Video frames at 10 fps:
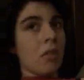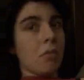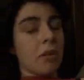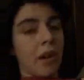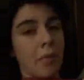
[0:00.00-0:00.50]

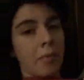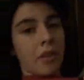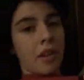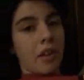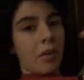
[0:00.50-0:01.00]
help me
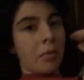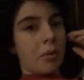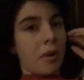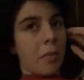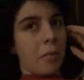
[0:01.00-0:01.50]
wrap I'll
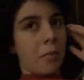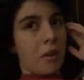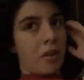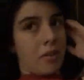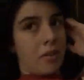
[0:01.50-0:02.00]
help you wrap the
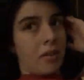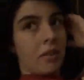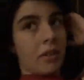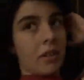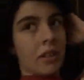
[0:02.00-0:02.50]

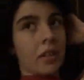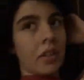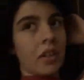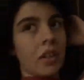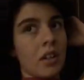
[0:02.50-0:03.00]
presents." Okay.
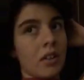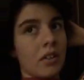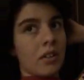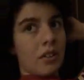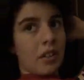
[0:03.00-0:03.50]

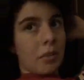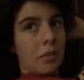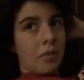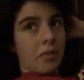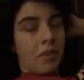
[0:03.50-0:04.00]
So it's
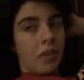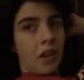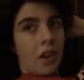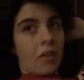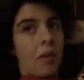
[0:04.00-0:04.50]
like we're
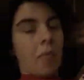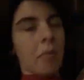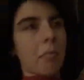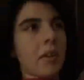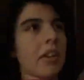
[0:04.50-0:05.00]
figuring out how to
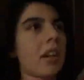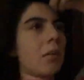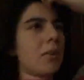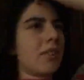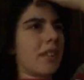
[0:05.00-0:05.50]
wrap them. My
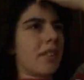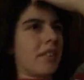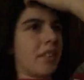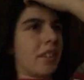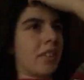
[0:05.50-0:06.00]
dad always
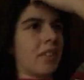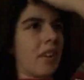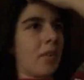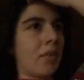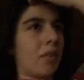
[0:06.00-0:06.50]
gets us like
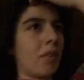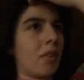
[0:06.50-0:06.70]
stuff